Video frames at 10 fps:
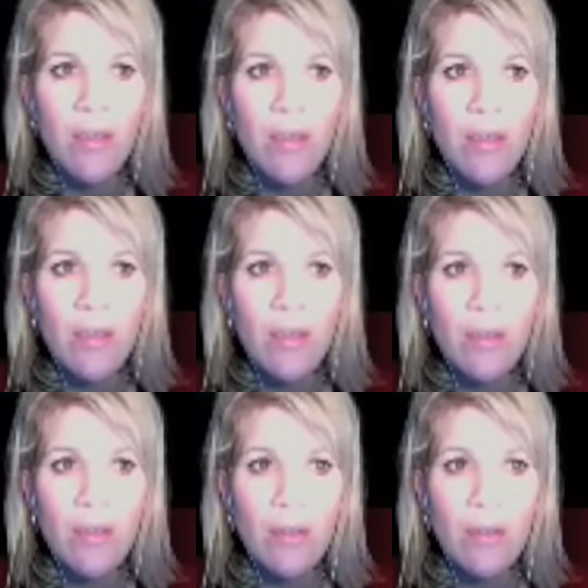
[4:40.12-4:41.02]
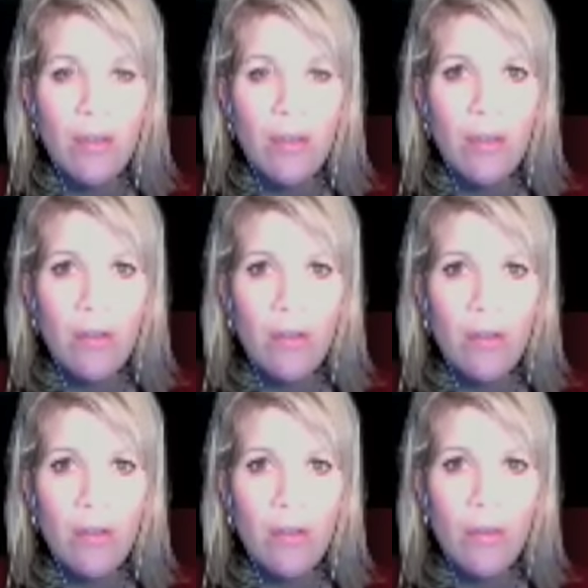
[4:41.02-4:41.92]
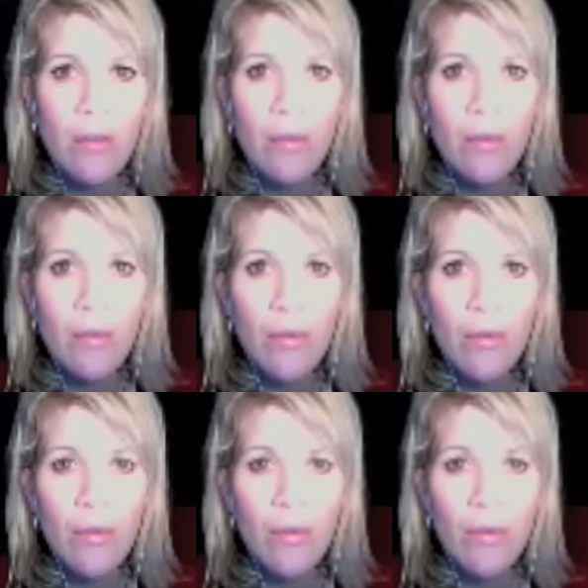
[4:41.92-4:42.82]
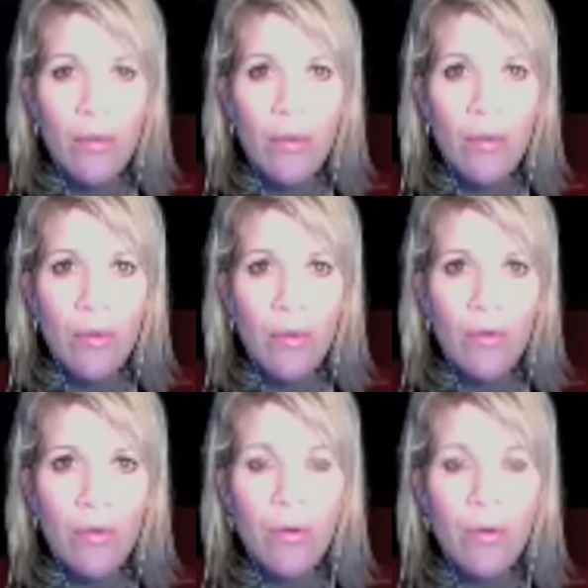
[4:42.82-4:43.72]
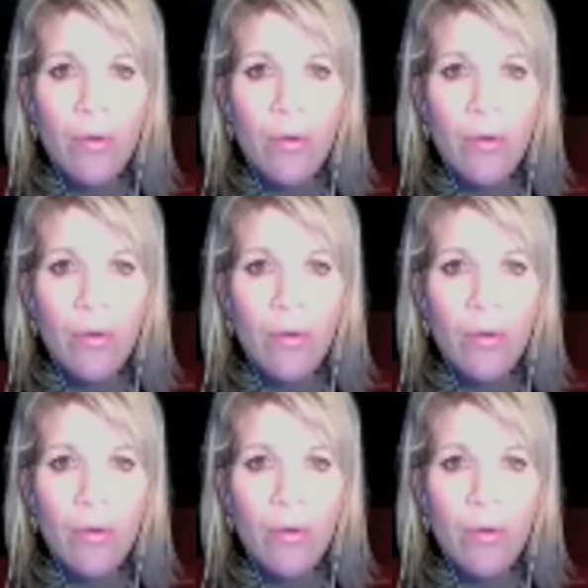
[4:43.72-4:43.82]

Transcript: This person isn't speaking.